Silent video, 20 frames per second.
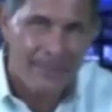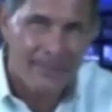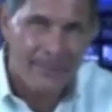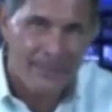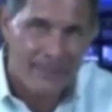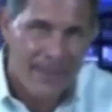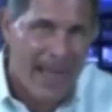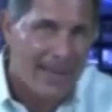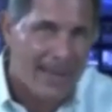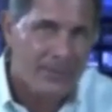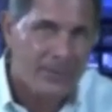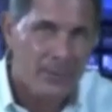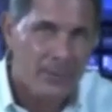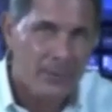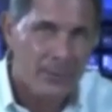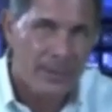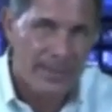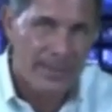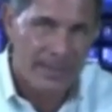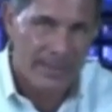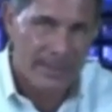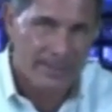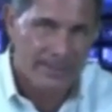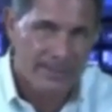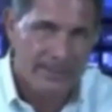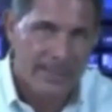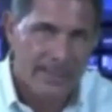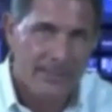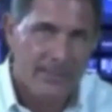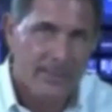Five
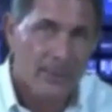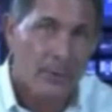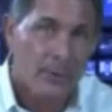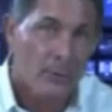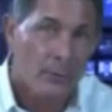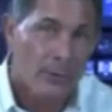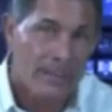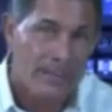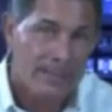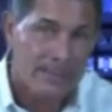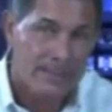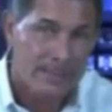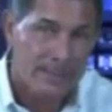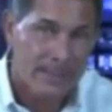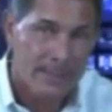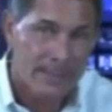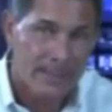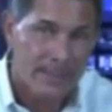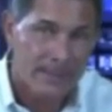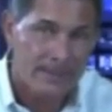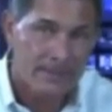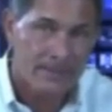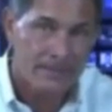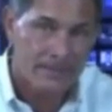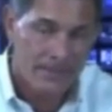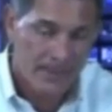ingredients, and they're green tea,